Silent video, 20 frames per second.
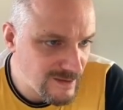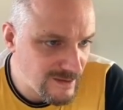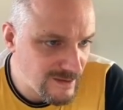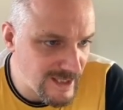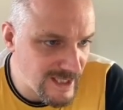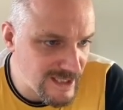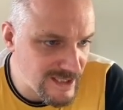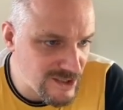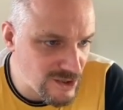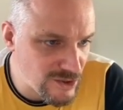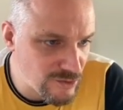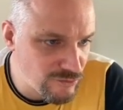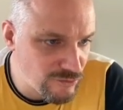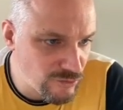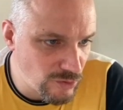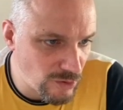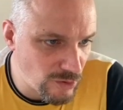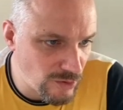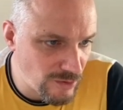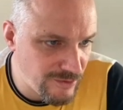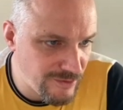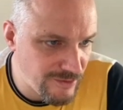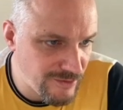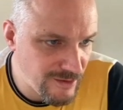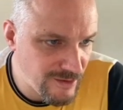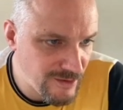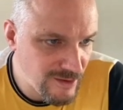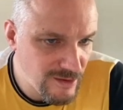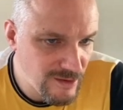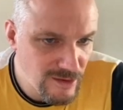There's a growth
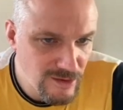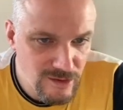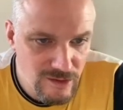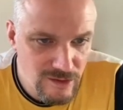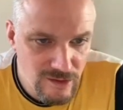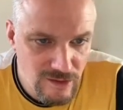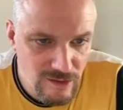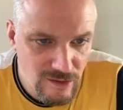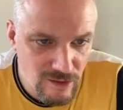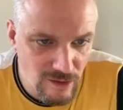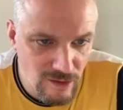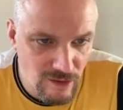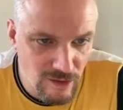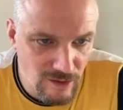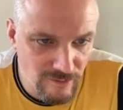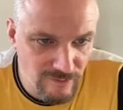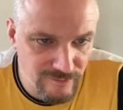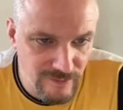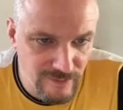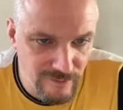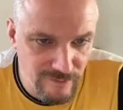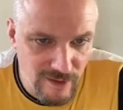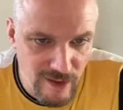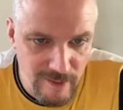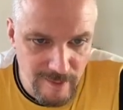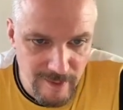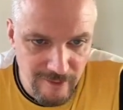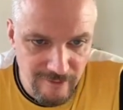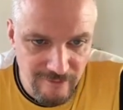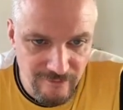of around
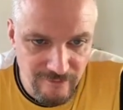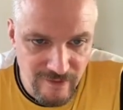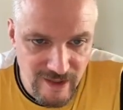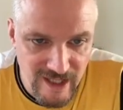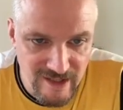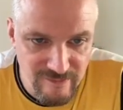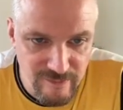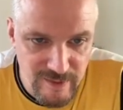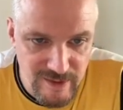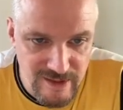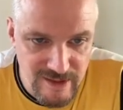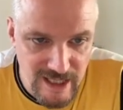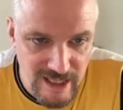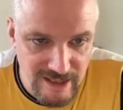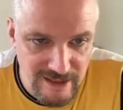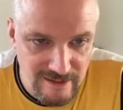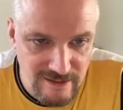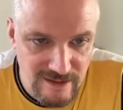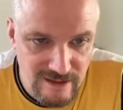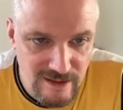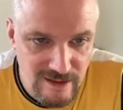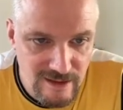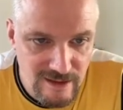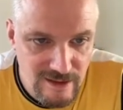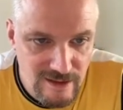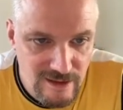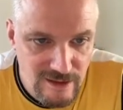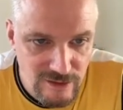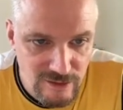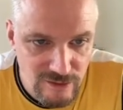about 5%
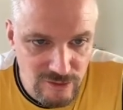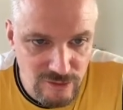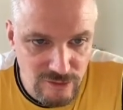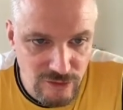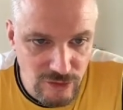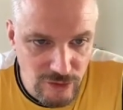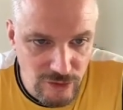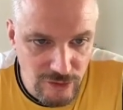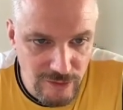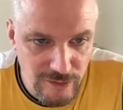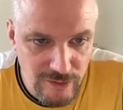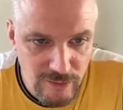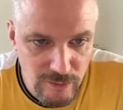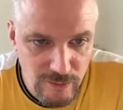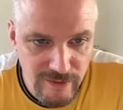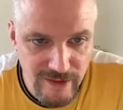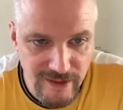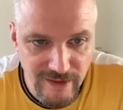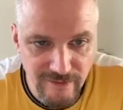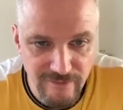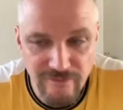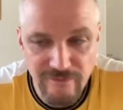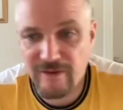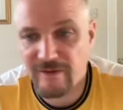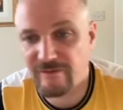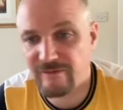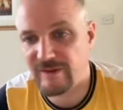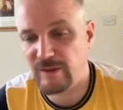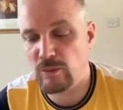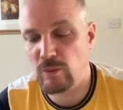done within
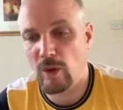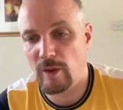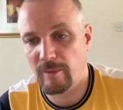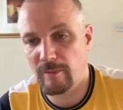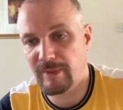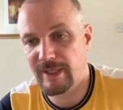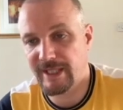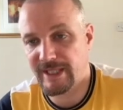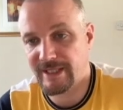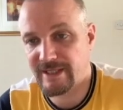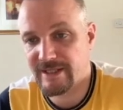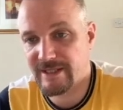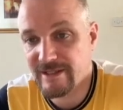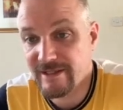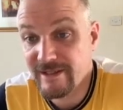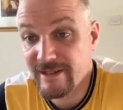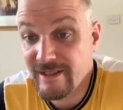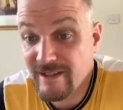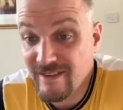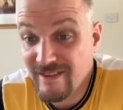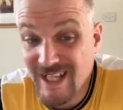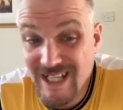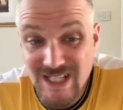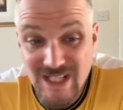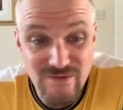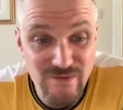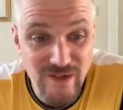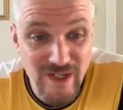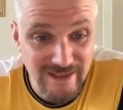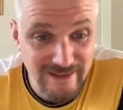51 minutes. That's
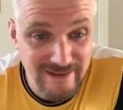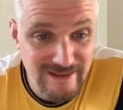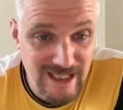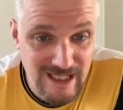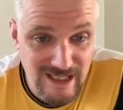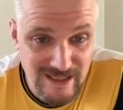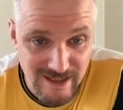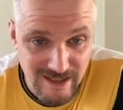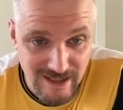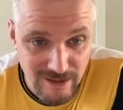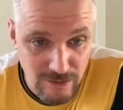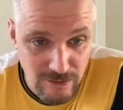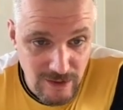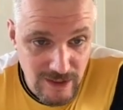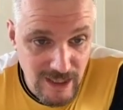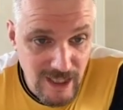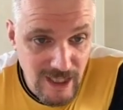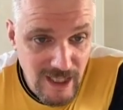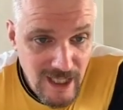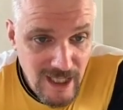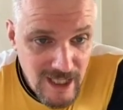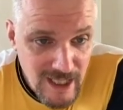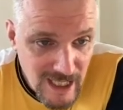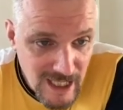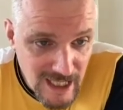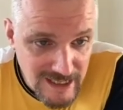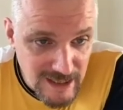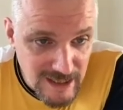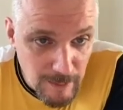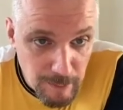fantastic. Okay.
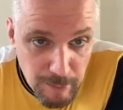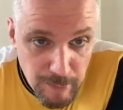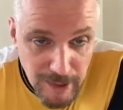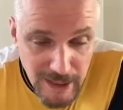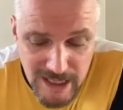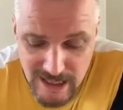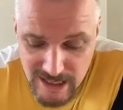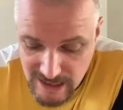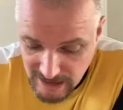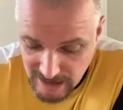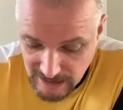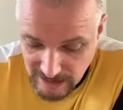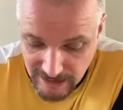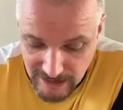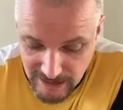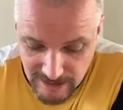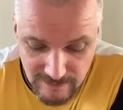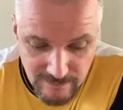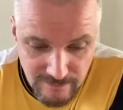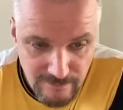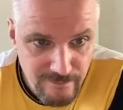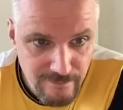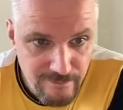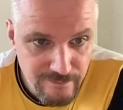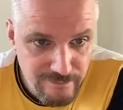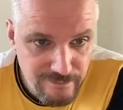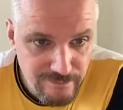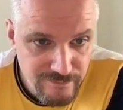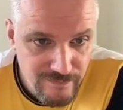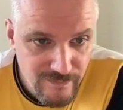And you're basically,
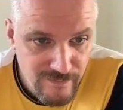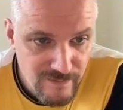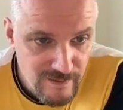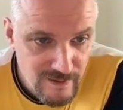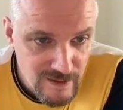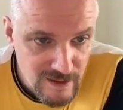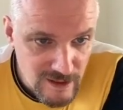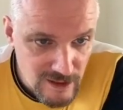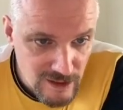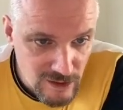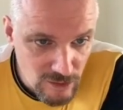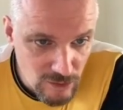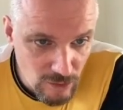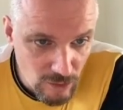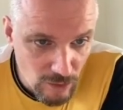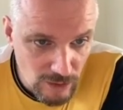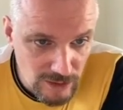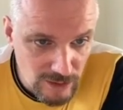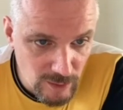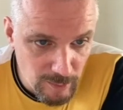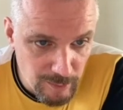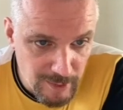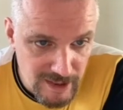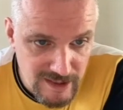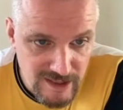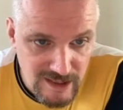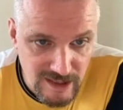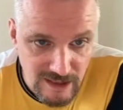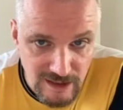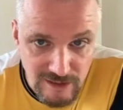all you're
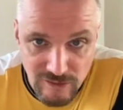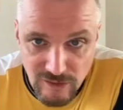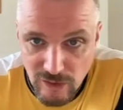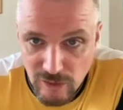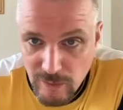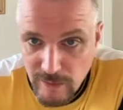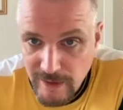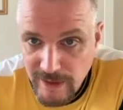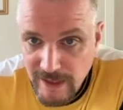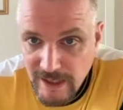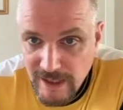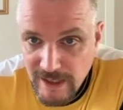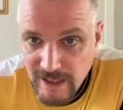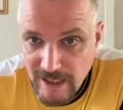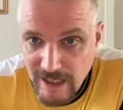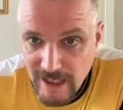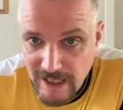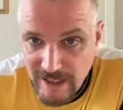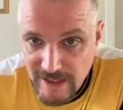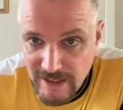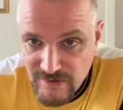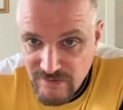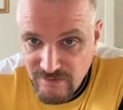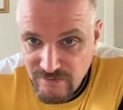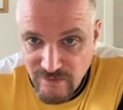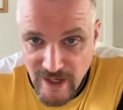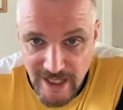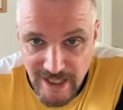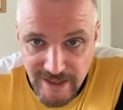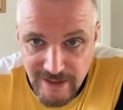basically doing is
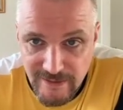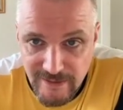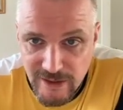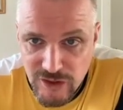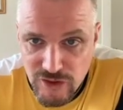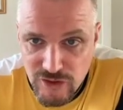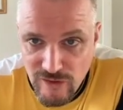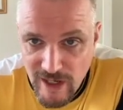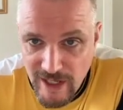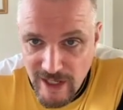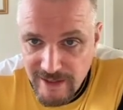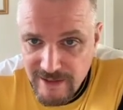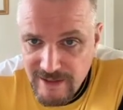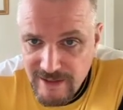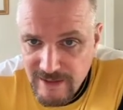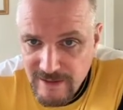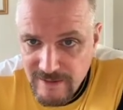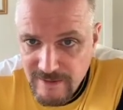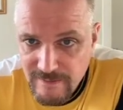finding the trend.